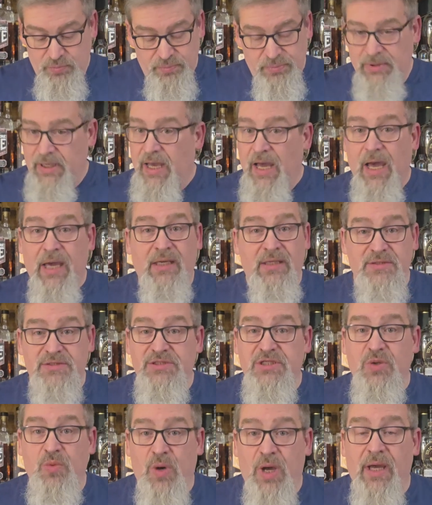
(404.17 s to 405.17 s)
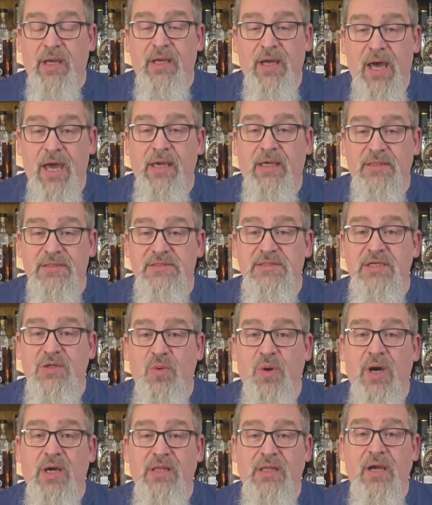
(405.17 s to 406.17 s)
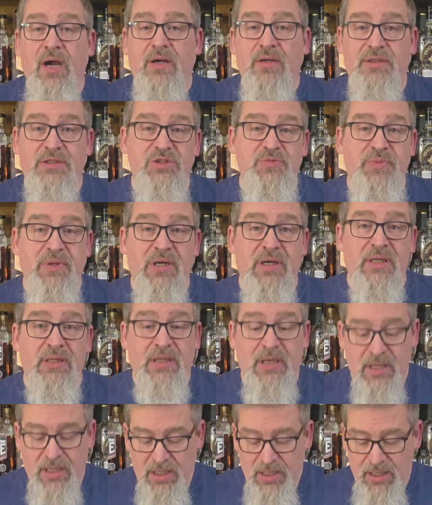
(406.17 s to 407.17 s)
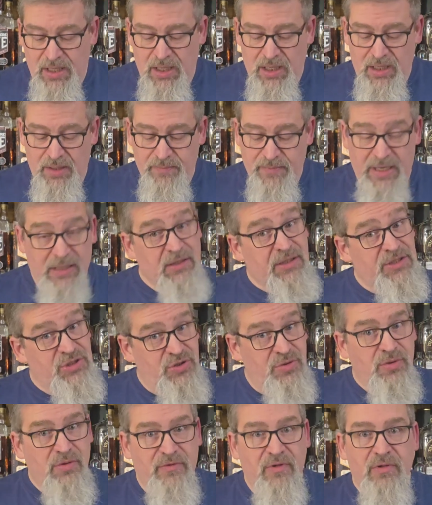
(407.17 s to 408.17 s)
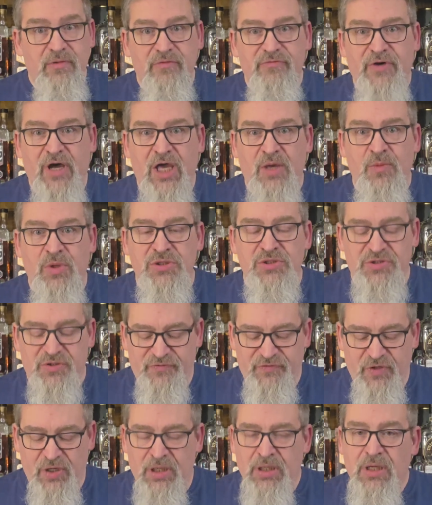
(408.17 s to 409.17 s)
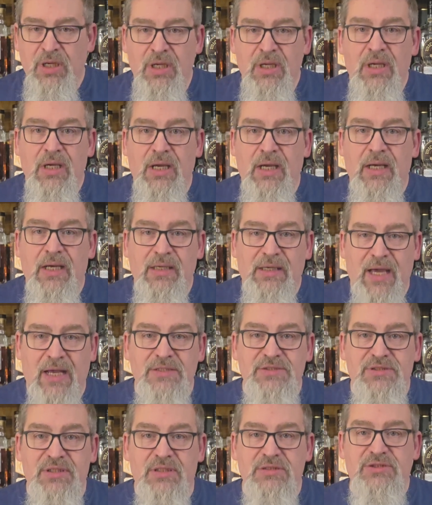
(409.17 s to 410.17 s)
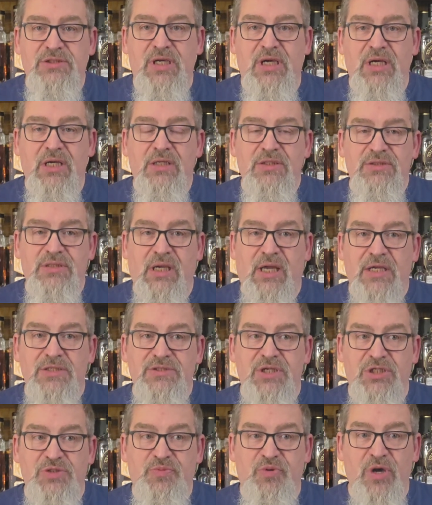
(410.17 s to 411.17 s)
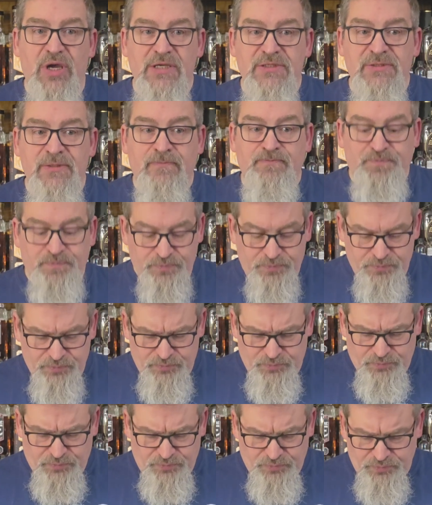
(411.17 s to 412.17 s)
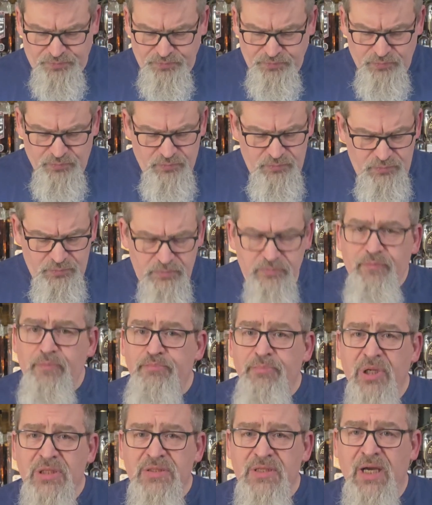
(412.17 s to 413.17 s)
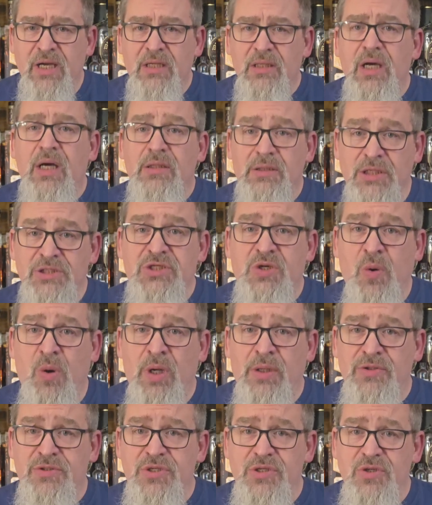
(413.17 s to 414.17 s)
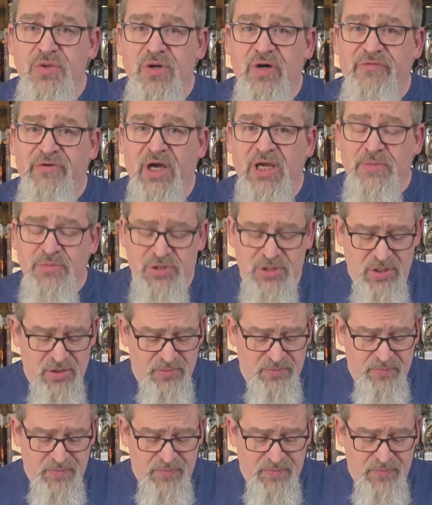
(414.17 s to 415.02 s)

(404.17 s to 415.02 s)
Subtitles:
yeah, I can see why the Arctic Spirit, at least Volume 1 so far, got such praise. But let's go on to Volume 2.